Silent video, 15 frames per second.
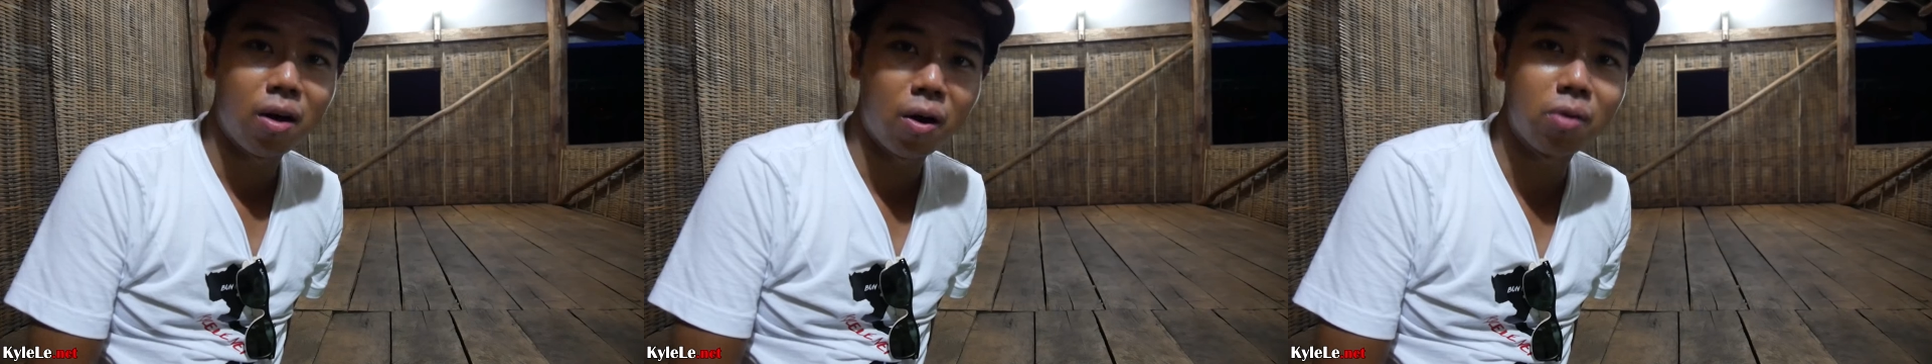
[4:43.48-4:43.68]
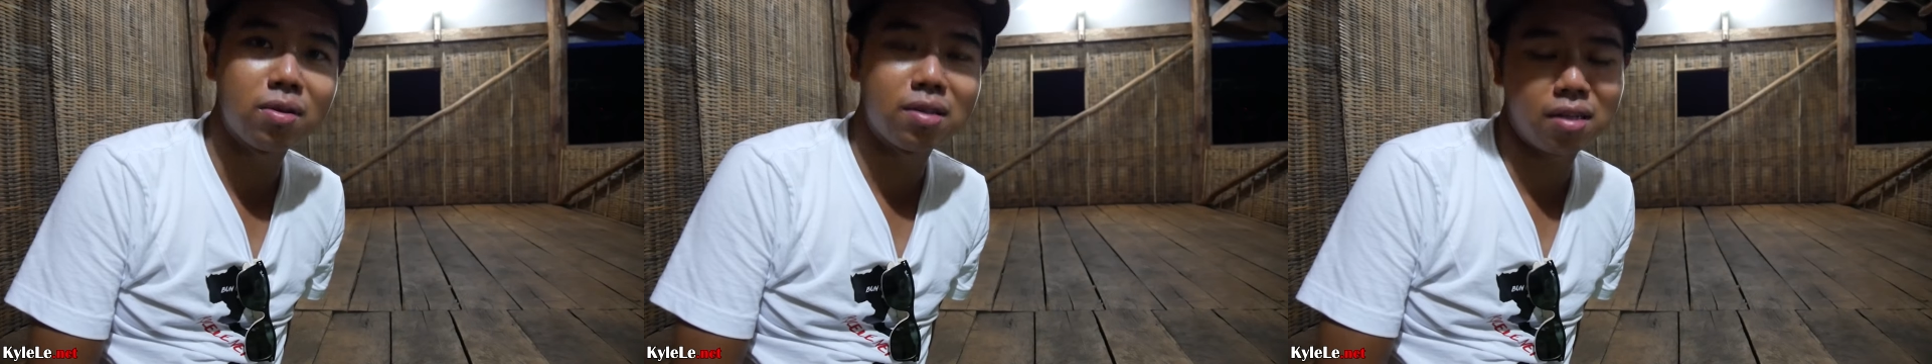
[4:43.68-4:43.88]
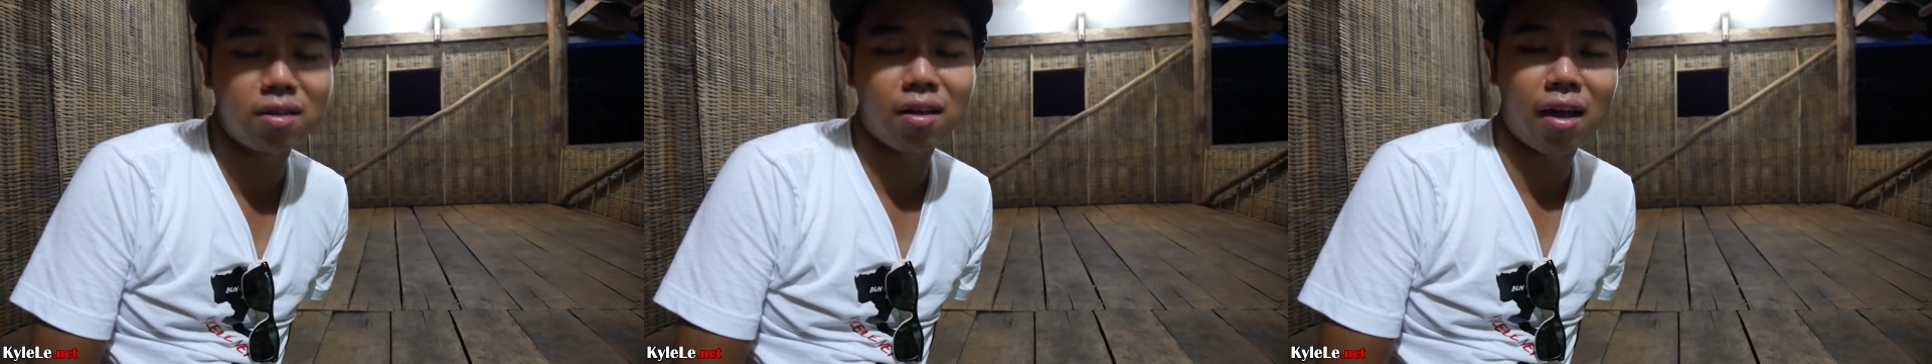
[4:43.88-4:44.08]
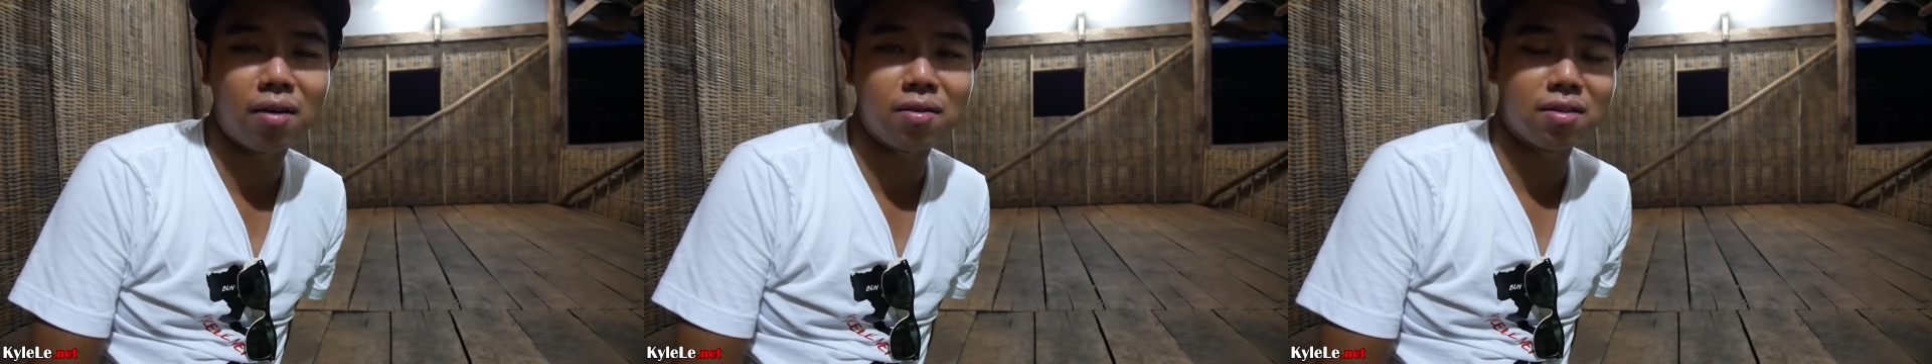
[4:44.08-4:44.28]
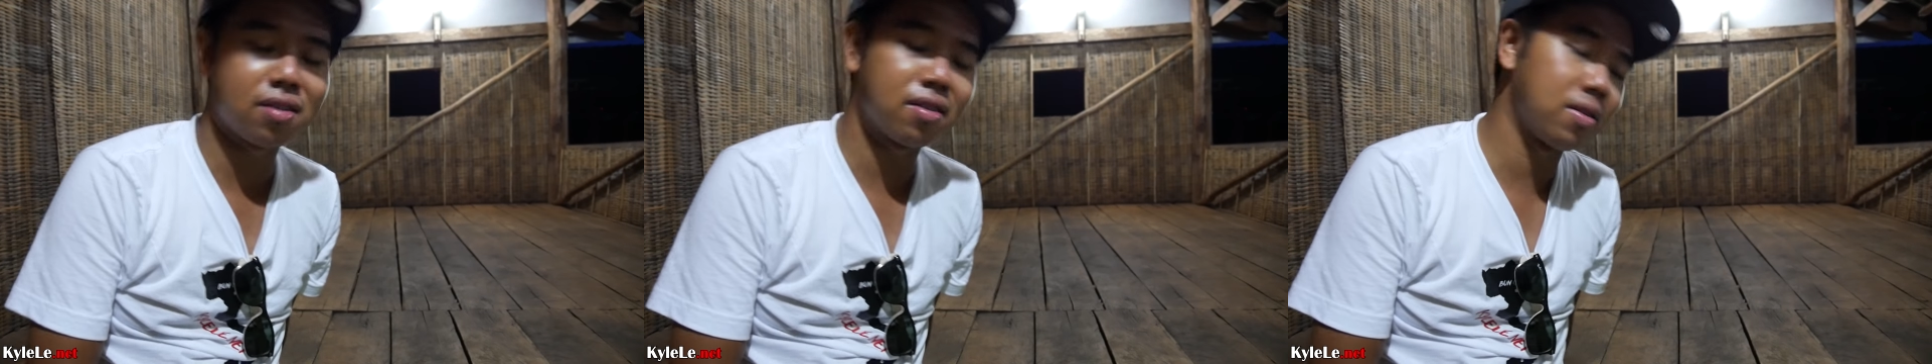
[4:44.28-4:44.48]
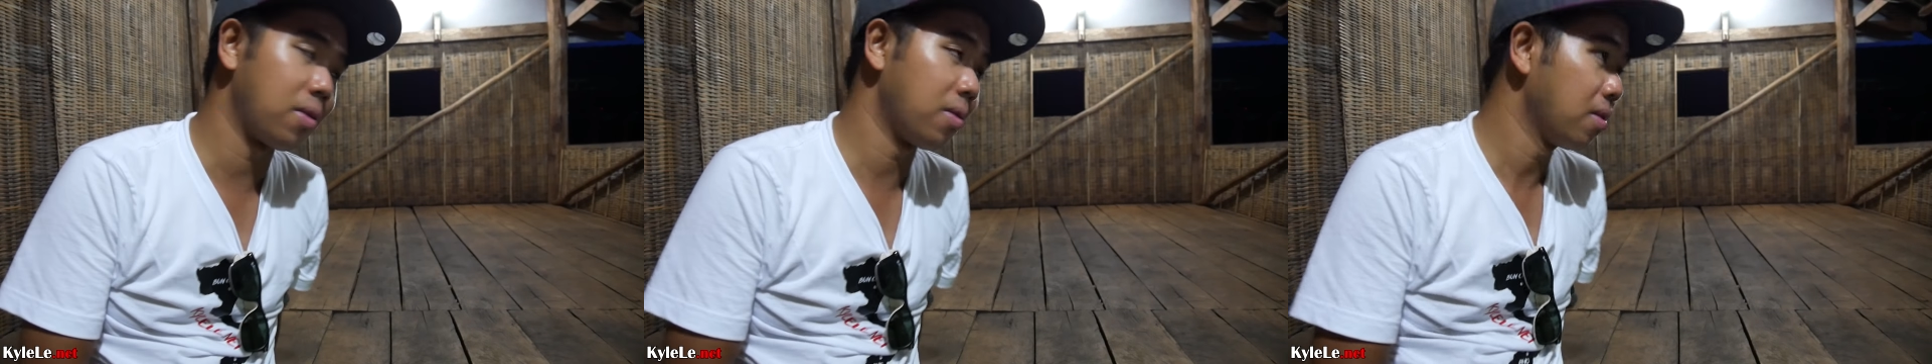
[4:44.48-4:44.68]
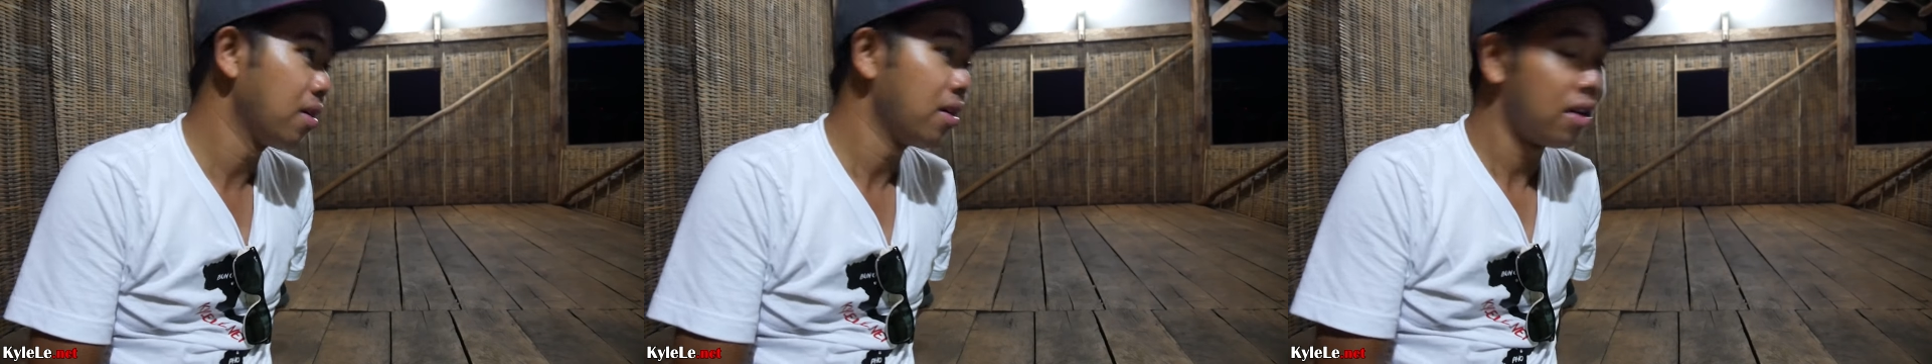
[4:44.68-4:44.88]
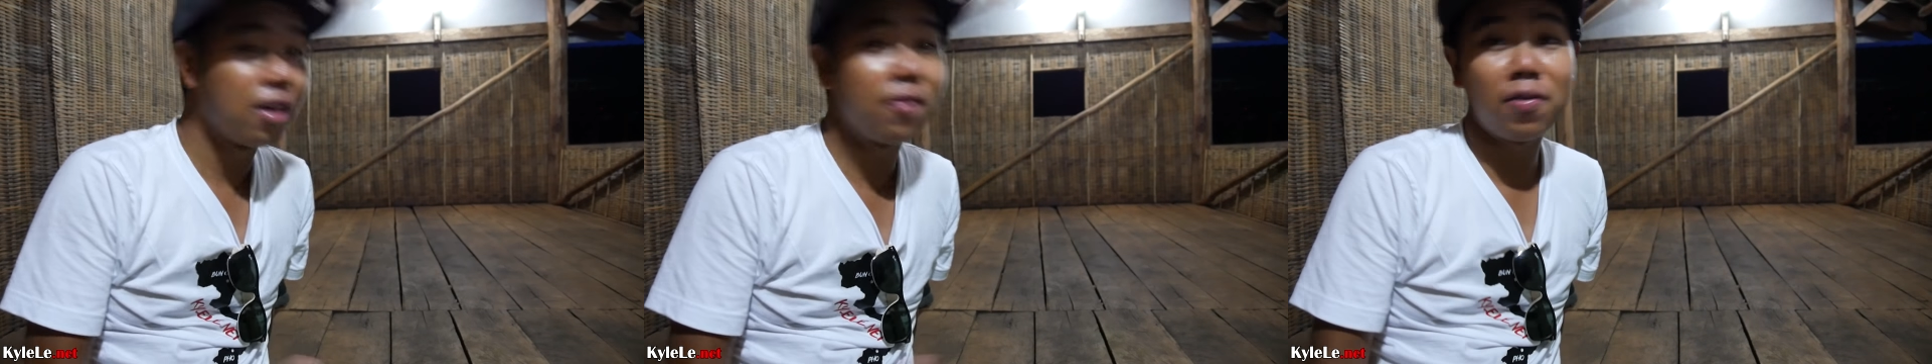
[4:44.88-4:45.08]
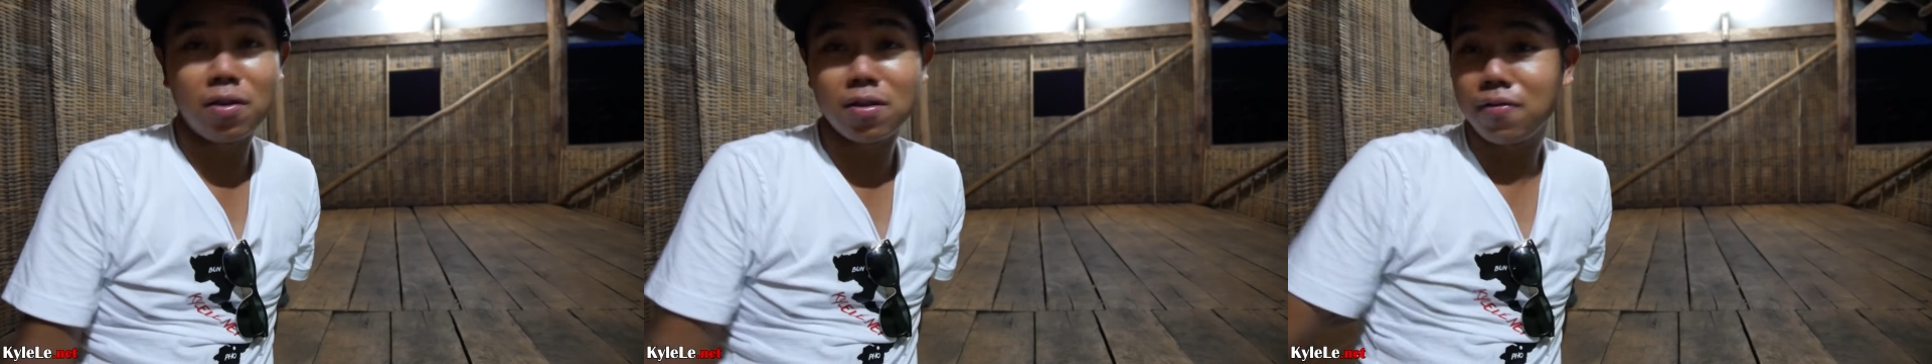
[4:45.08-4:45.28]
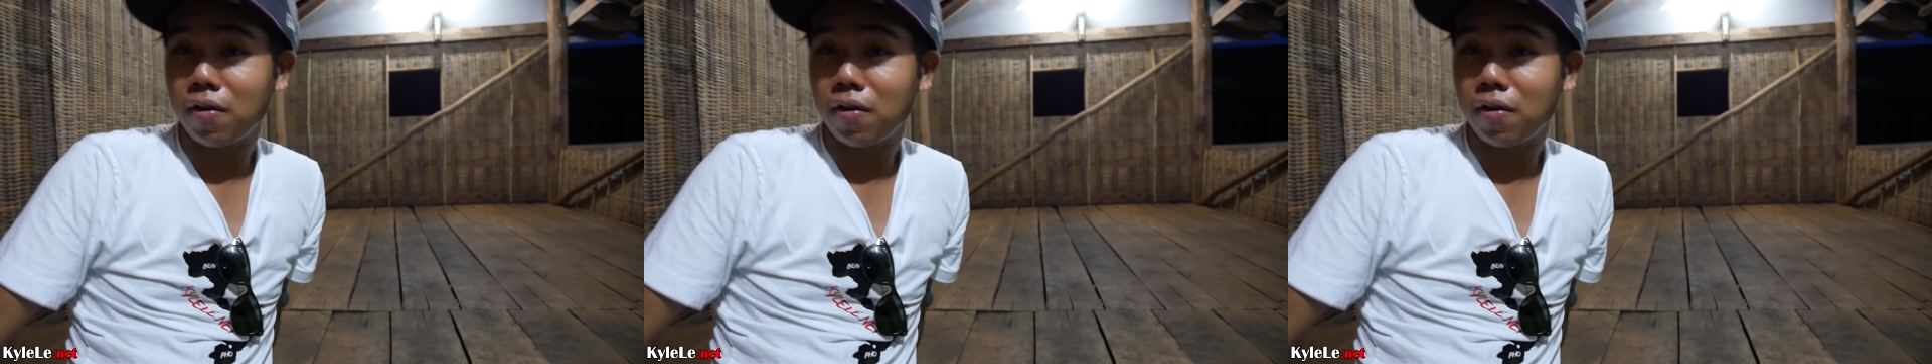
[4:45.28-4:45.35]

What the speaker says: own stilt houses. So it feels